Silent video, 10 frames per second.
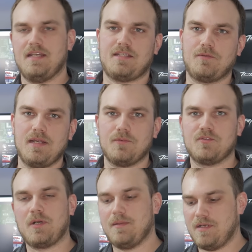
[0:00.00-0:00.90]
test I ran
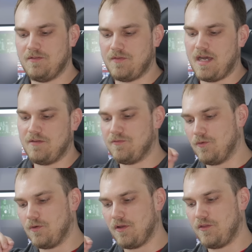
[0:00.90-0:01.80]
was prime 95
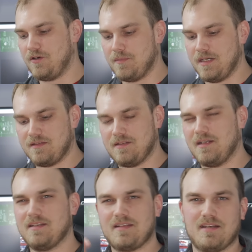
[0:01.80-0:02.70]
for 30 minutes and
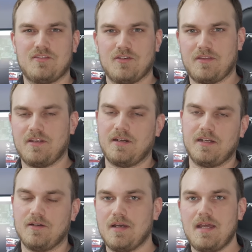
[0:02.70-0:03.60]
I just kind of took their,
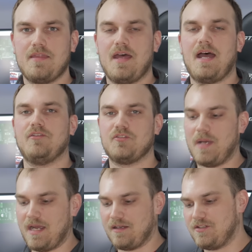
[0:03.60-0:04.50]
you know, the average
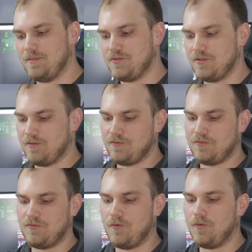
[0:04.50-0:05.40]
package temperature
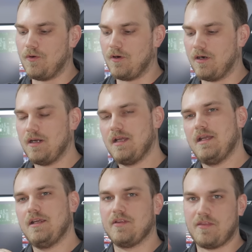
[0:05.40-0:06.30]
for,
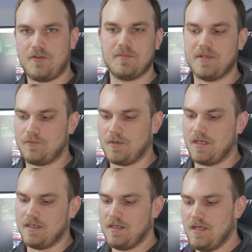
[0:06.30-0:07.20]
you know, that 30 minute
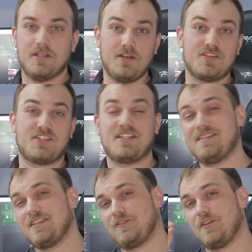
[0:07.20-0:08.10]
run. So here are the
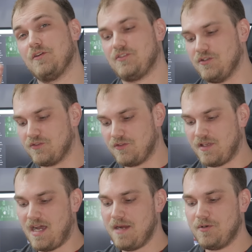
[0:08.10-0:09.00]
statistics for those two. So
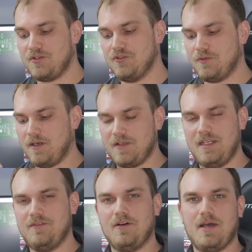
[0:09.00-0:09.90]
the Hyper 212
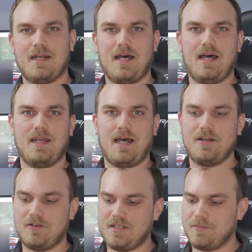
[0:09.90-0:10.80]
EVO had a
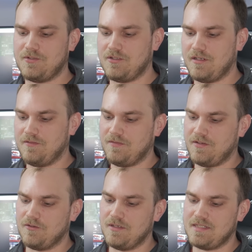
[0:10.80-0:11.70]
idle temperature of
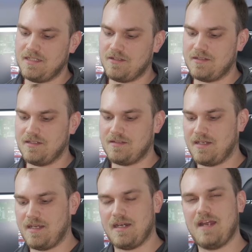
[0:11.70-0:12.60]
50 degrees Celsius
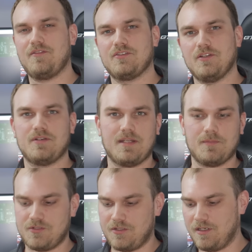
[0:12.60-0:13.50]
and an average load
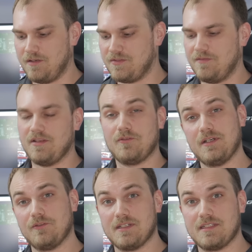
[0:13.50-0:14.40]
temperature of
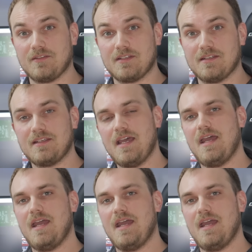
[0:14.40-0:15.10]
73 degrees Celsius.